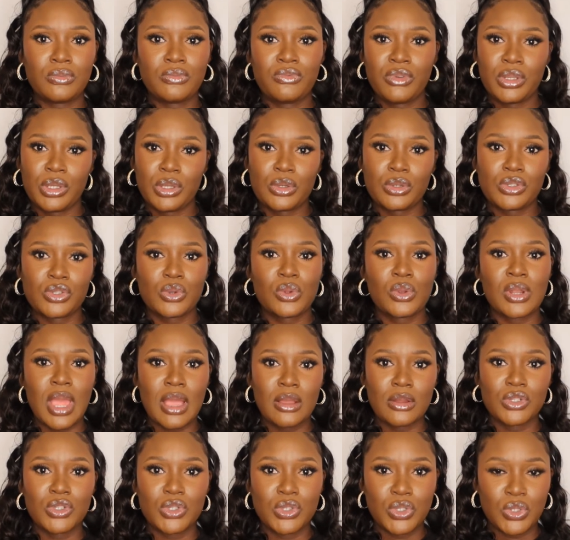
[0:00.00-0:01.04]
videos on how
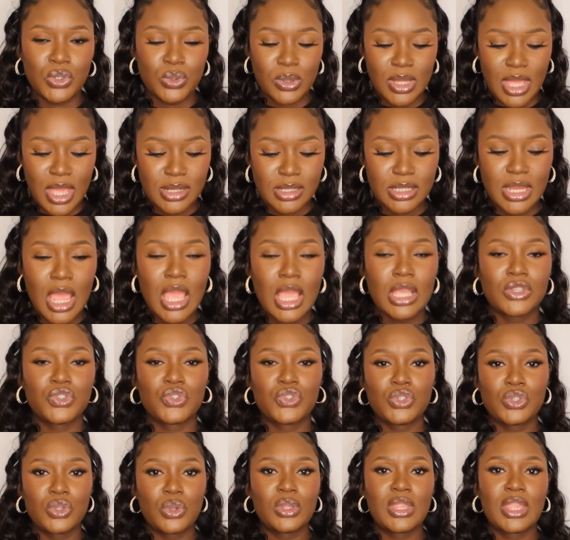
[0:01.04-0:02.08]
to do that.
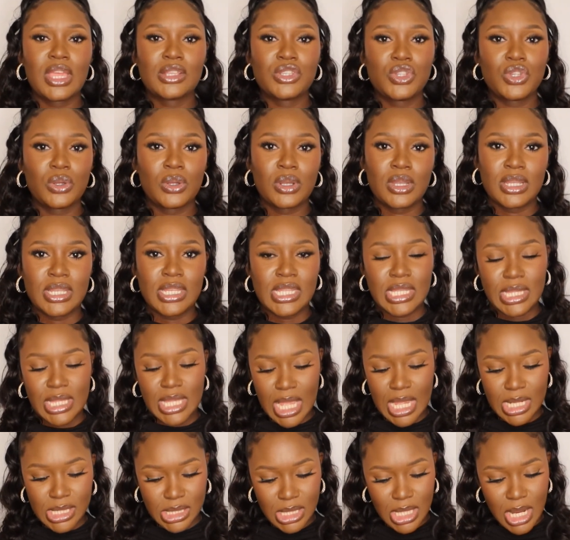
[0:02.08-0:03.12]
Just know that you're gonna need
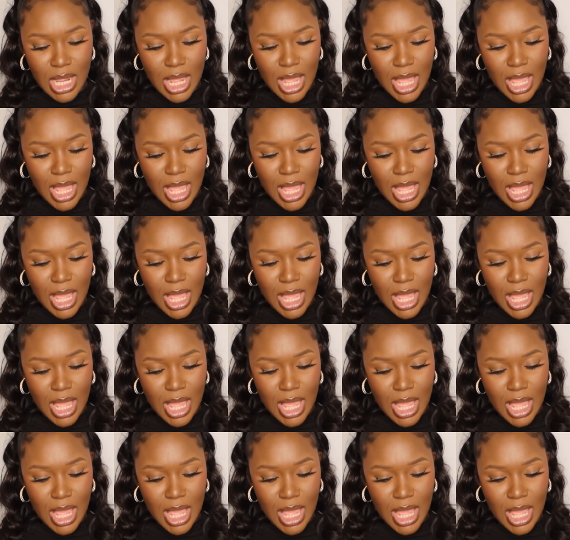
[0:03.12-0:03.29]
that.